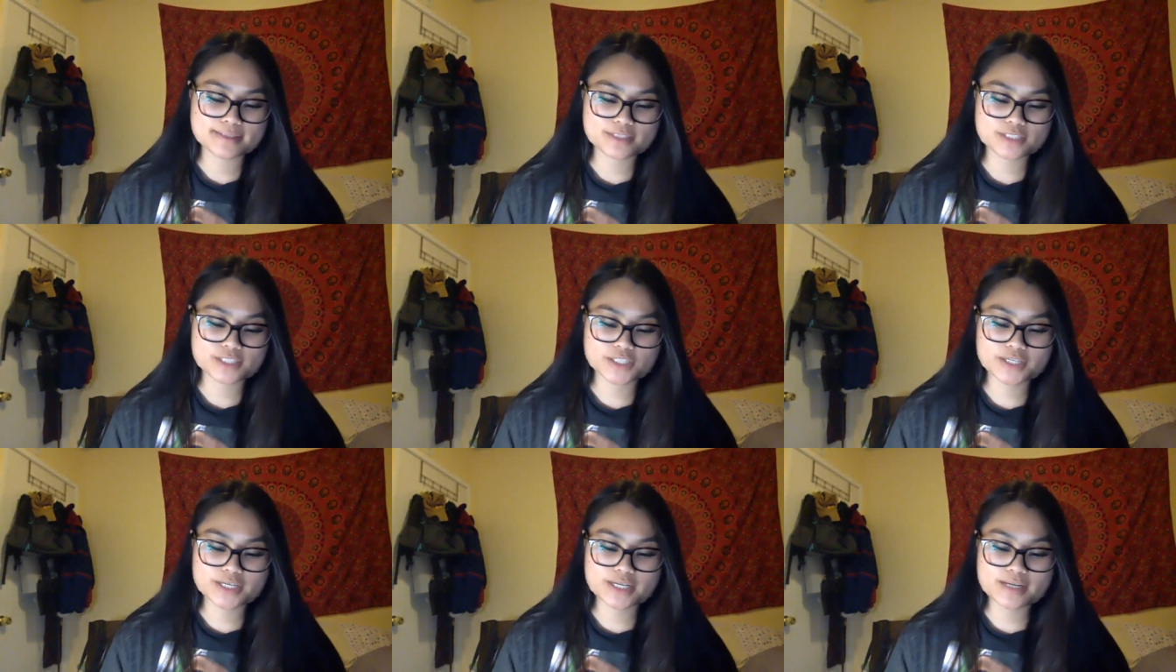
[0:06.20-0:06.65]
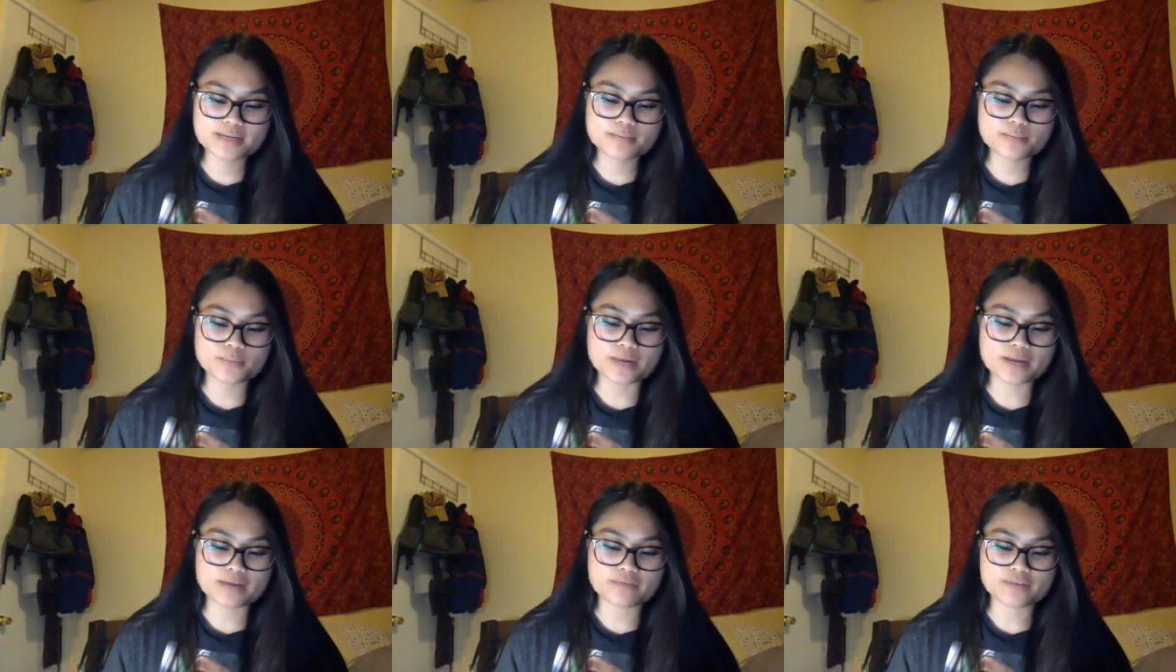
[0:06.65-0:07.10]
During
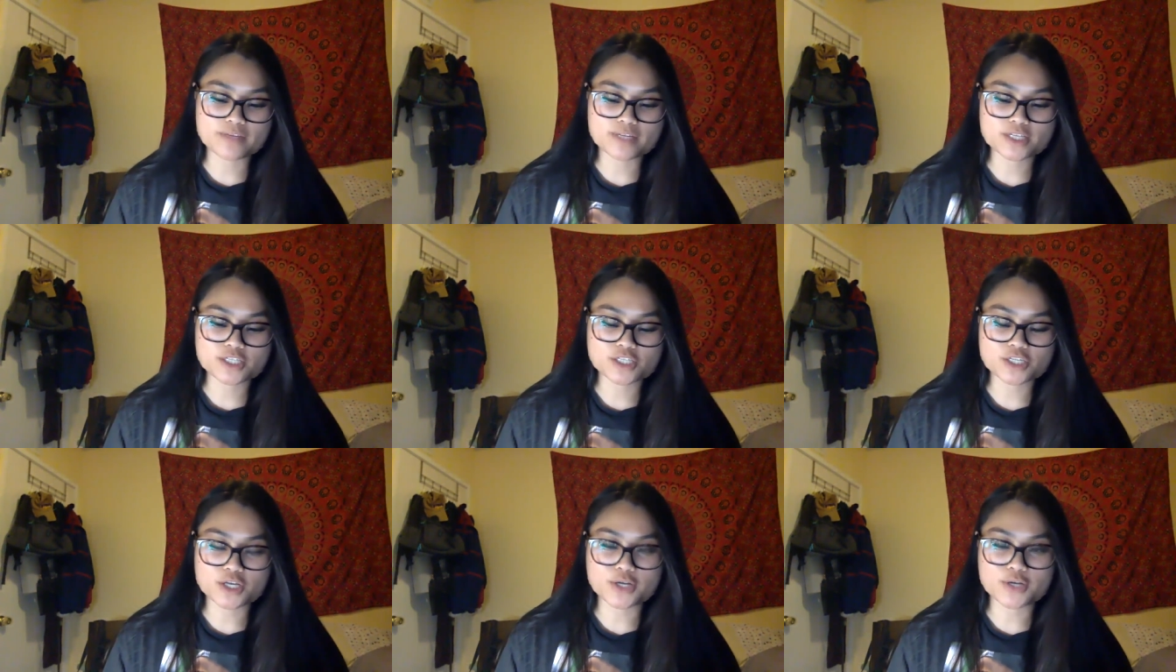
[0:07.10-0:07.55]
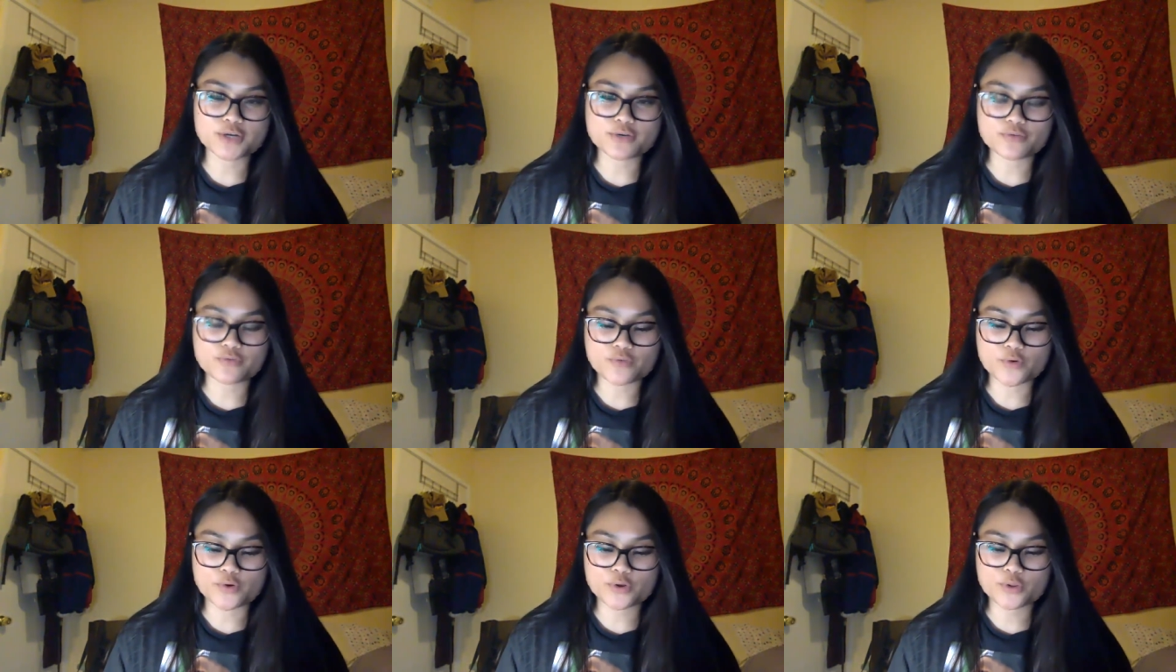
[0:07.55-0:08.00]
breakfast on her
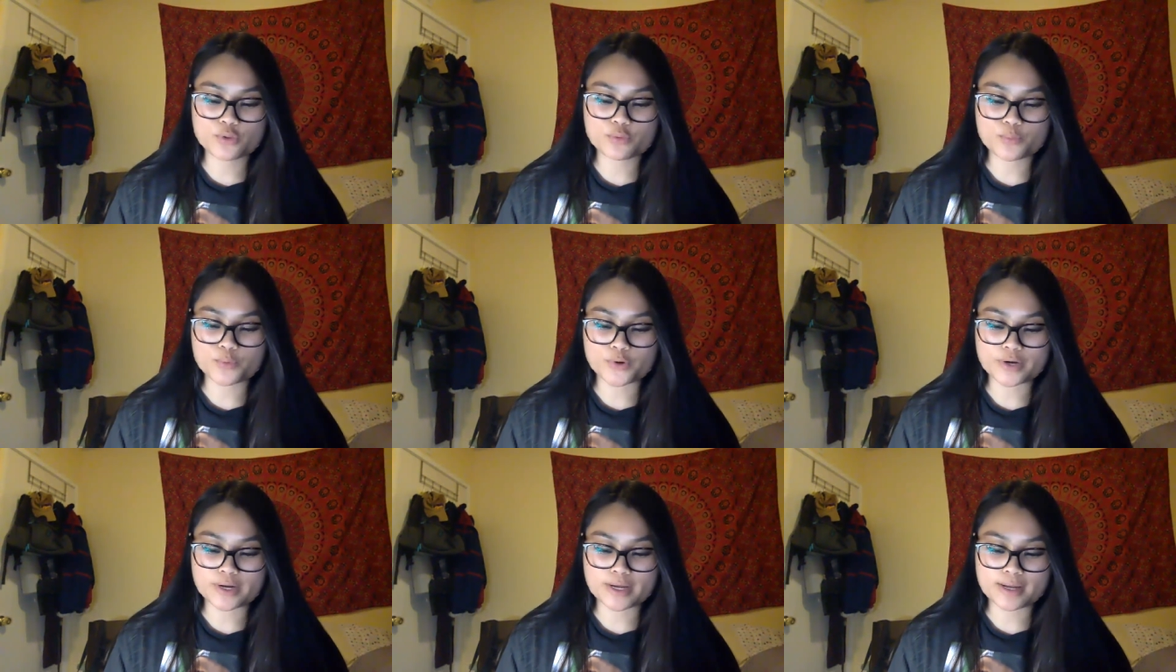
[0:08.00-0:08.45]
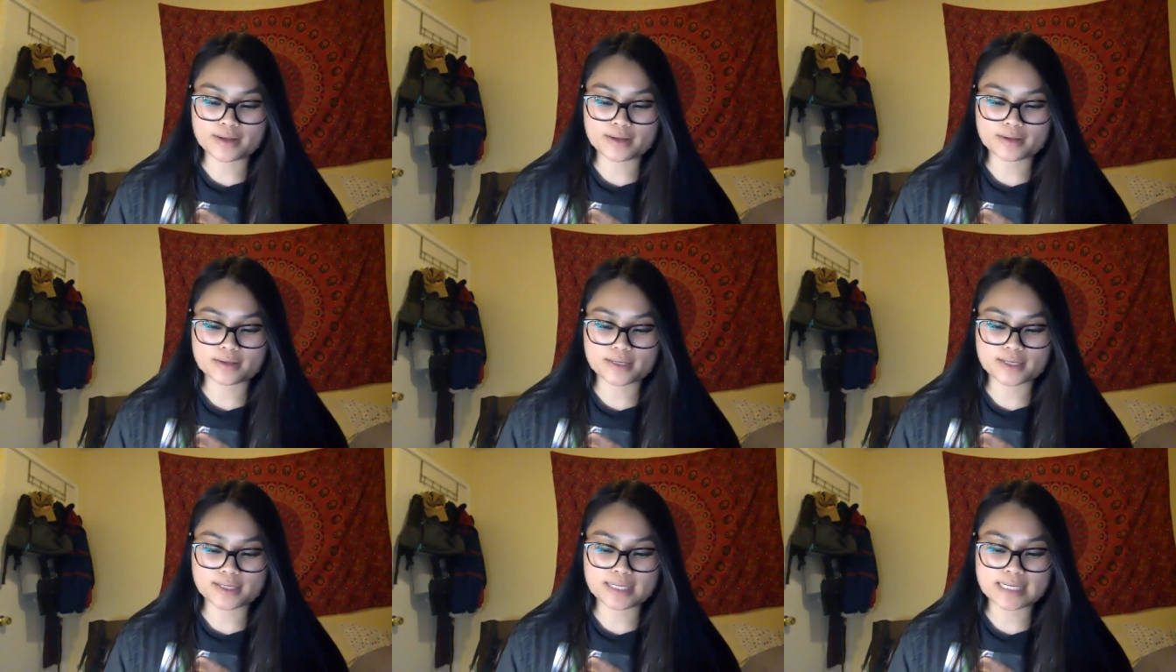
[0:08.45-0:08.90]
fourth morning
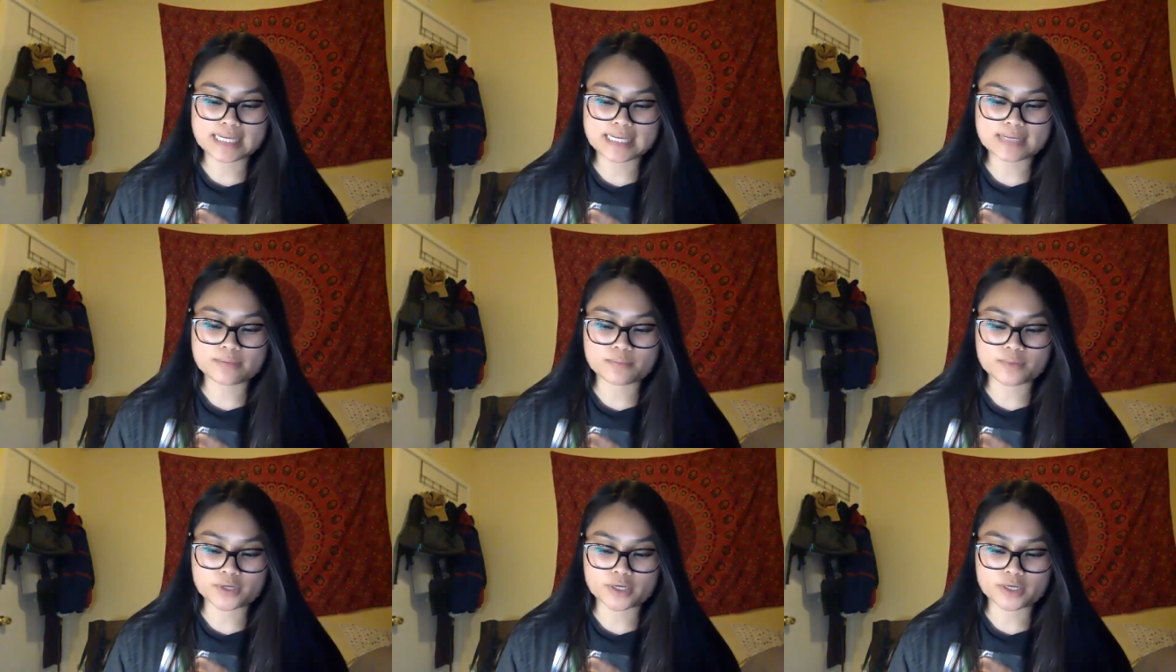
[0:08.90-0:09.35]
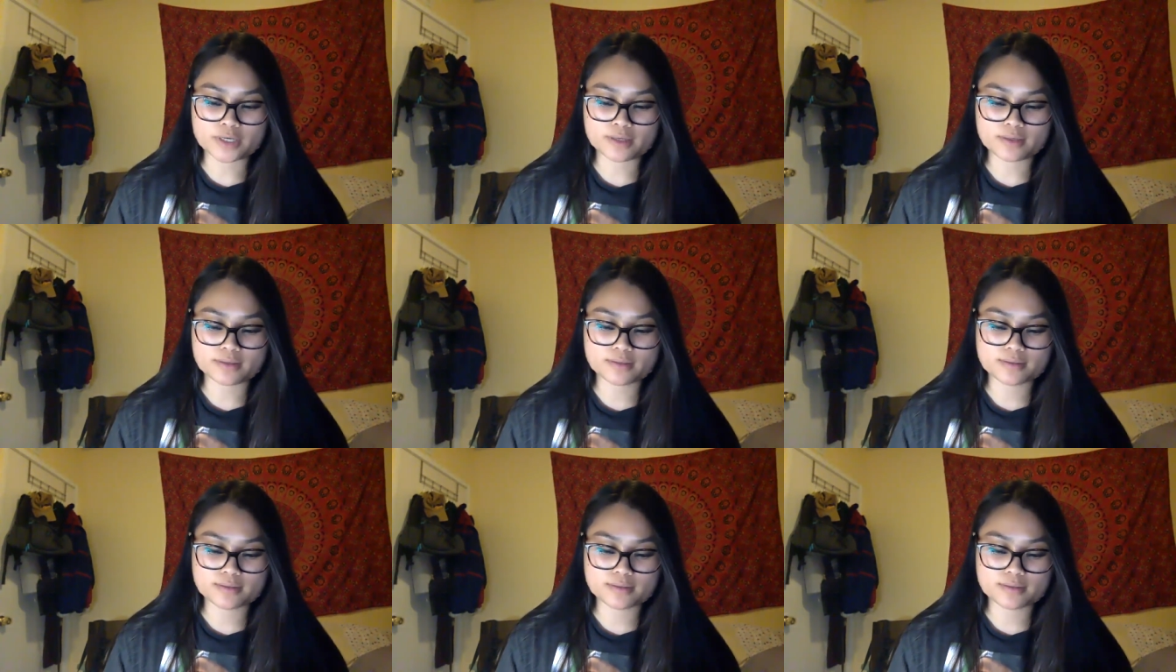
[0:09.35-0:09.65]
in Edinburgh,